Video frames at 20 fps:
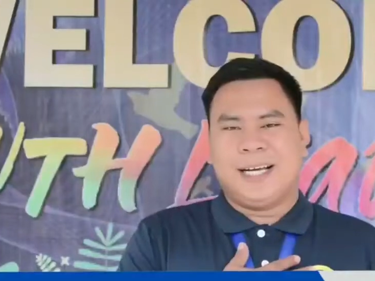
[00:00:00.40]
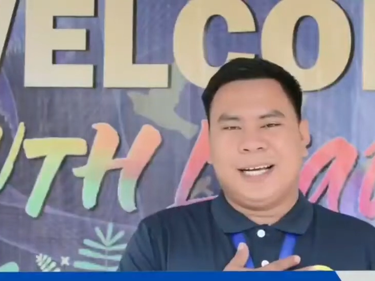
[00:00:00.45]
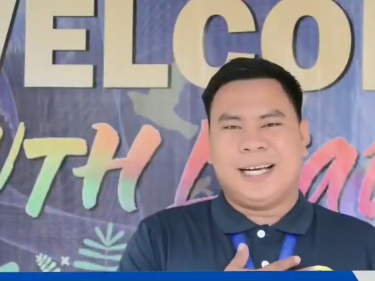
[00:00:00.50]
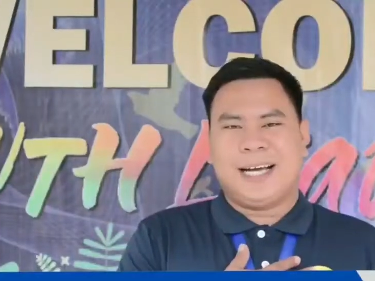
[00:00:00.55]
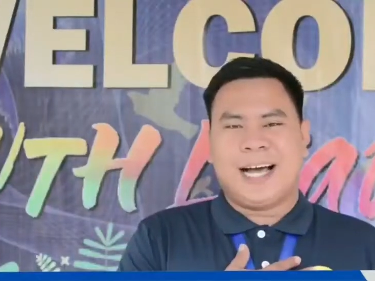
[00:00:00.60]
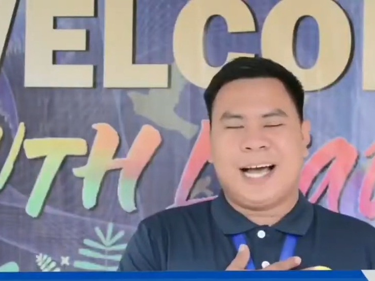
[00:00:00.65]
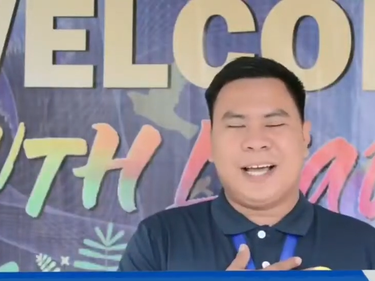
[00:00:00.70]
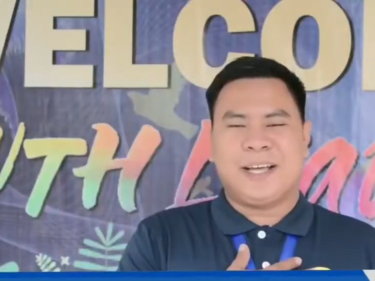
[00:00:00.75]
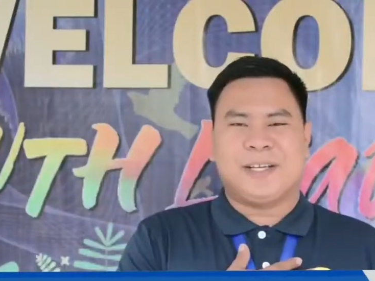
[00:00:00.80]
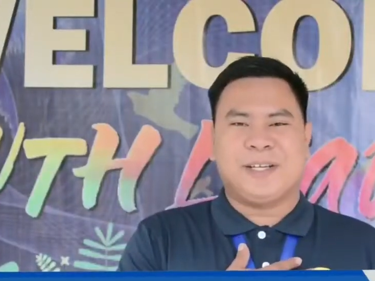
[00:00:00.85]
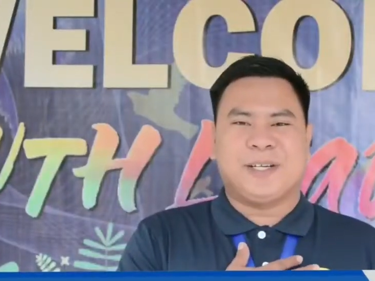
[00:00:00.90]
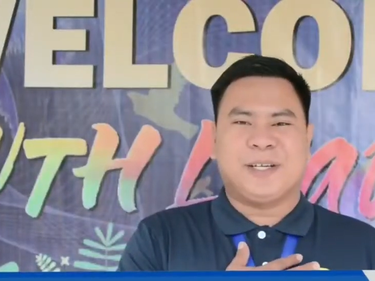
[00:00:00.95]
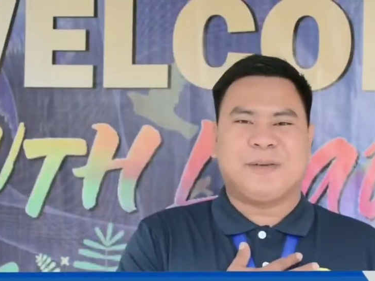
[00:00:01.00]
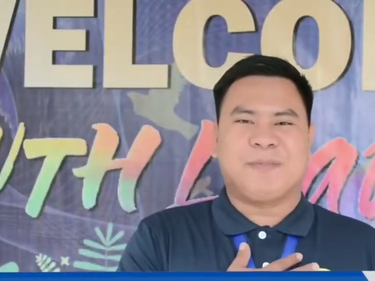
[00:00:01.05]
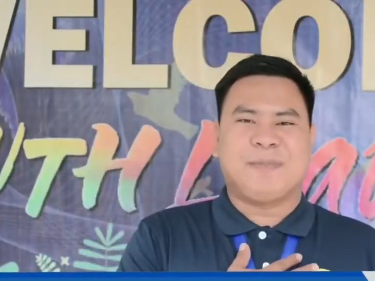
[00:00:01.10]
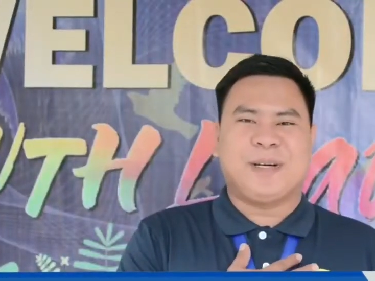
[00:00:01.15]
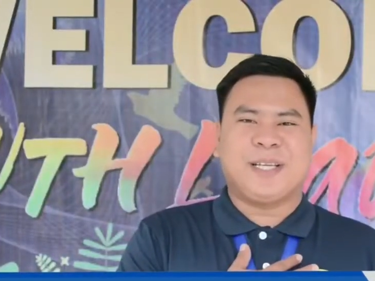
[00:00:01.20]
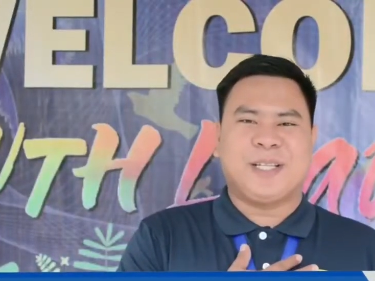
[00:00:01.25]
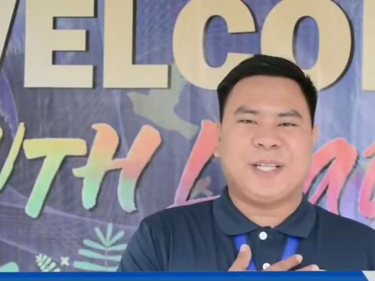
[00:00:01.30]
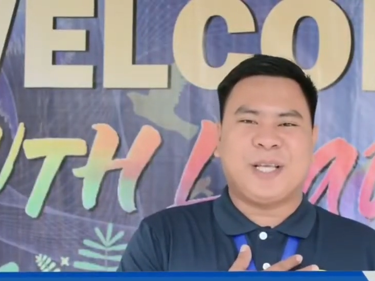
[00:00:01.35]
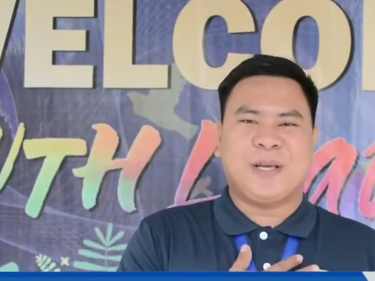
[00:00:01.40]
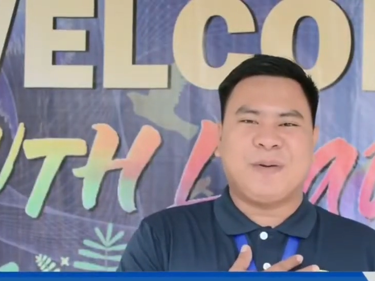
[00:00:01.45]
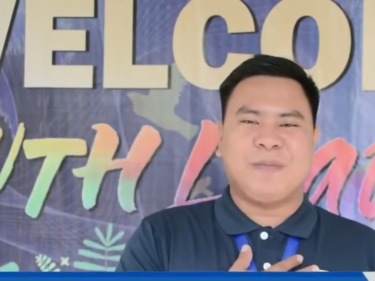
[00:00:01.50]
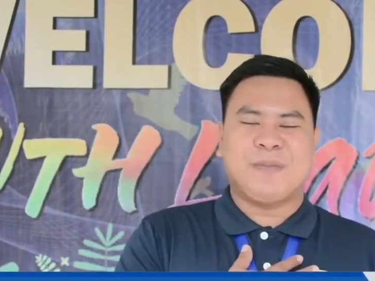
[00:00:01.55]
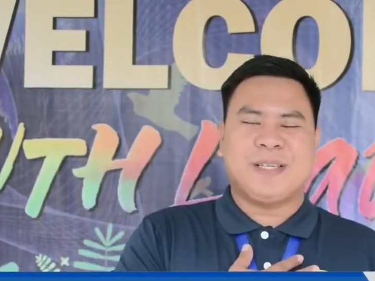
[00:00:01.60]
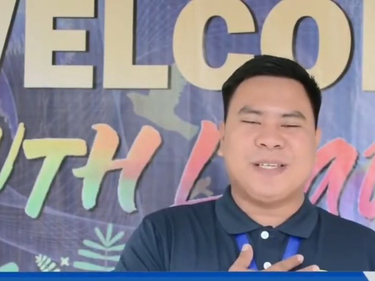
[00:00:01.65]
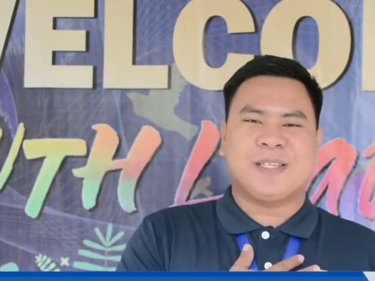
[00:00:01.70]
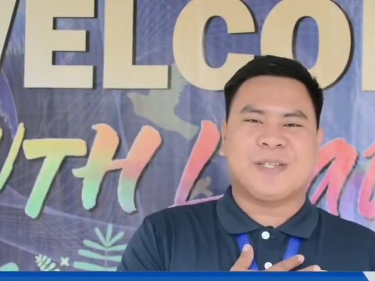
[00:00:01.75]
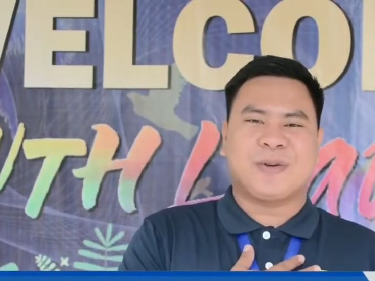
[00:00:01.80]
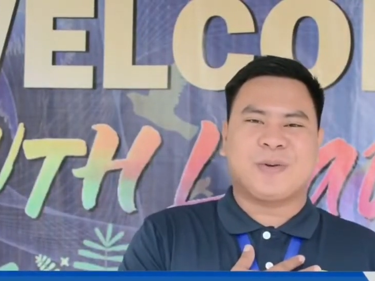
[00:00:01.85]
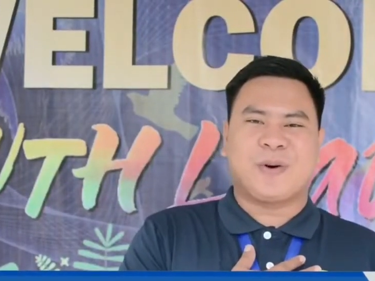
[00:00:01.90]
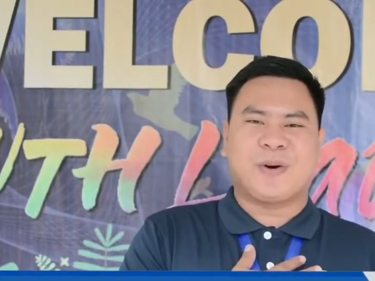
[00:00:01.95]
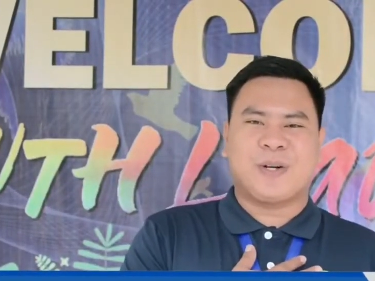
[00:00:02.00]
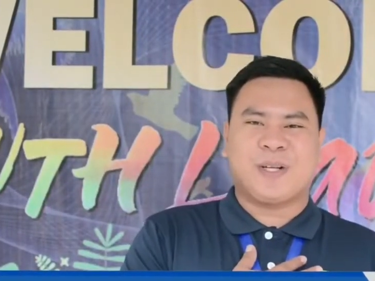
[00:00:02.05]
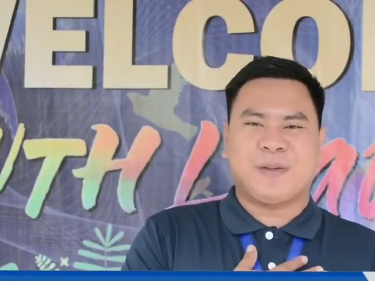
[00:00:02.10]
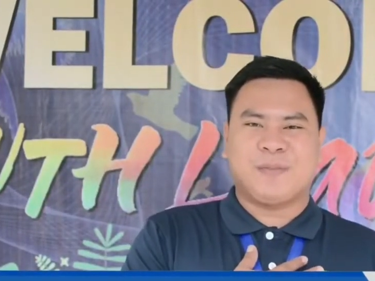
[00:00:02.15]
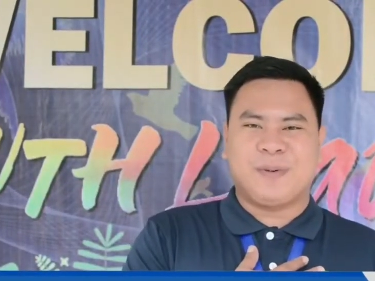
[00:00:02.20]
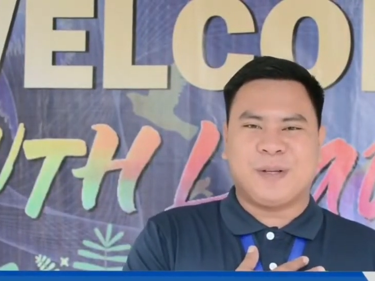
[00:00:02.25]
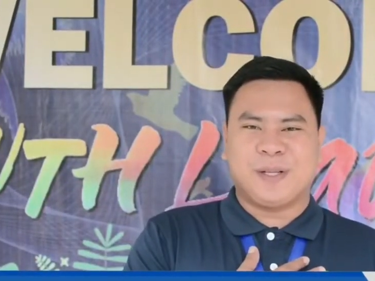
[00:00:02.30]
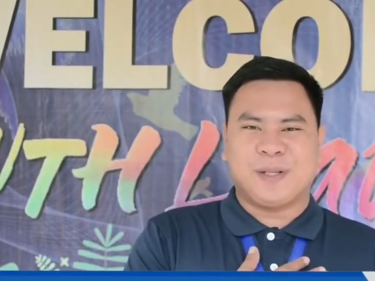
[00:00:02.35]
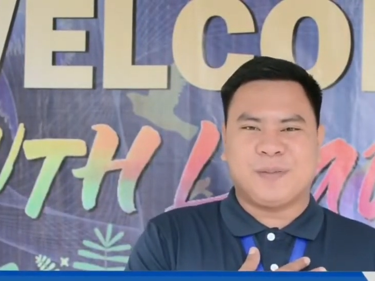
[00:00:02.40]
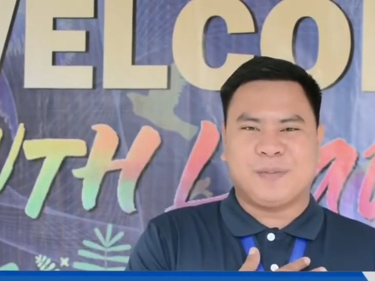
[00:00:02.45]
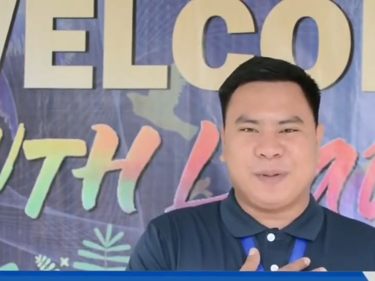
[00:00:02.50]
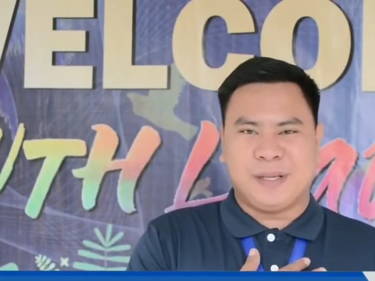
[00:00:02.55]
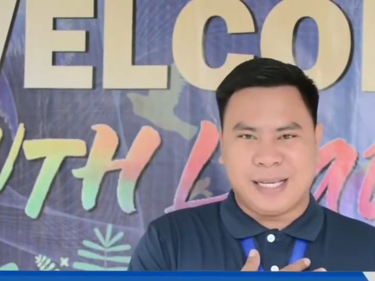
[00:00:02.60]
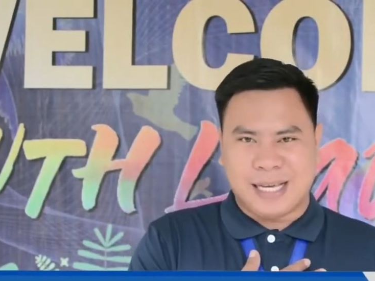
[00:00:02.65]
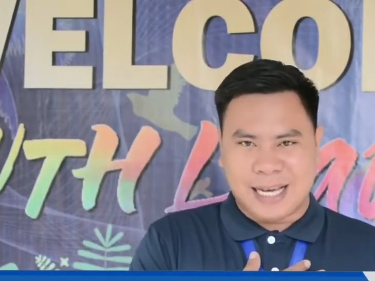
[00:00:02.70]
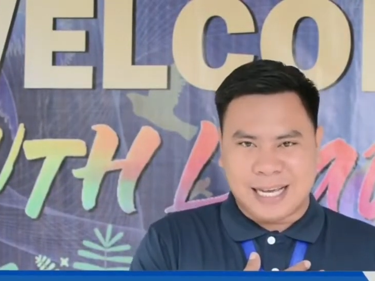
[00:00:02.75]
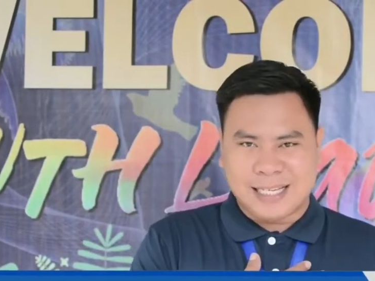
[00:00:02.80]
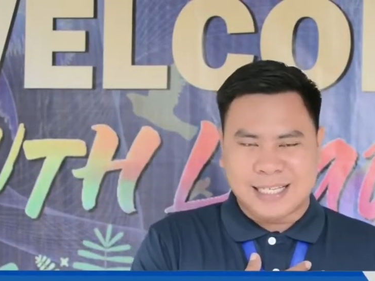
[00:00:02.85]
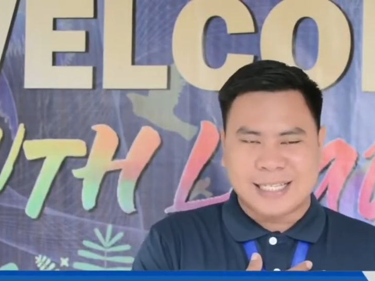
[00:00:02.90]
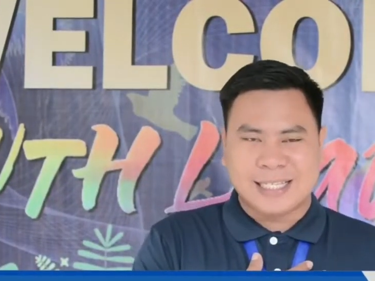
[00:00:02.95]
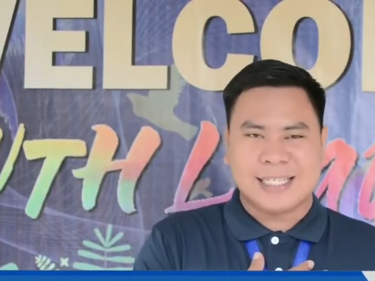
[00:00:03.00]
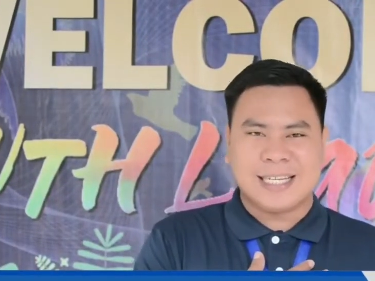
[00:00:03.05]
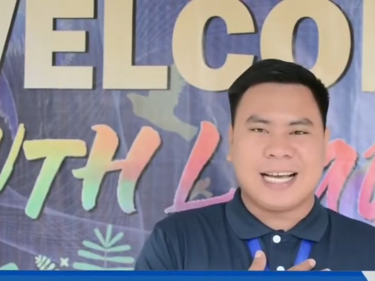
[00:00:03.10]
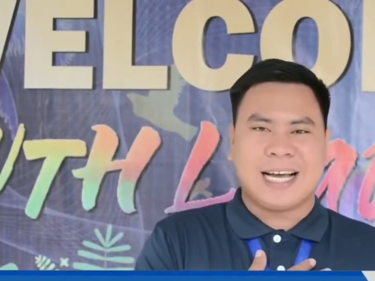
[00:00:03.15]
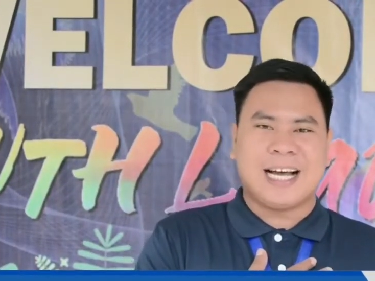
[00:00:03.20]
Hi, my name is Ronan Bilon Bias.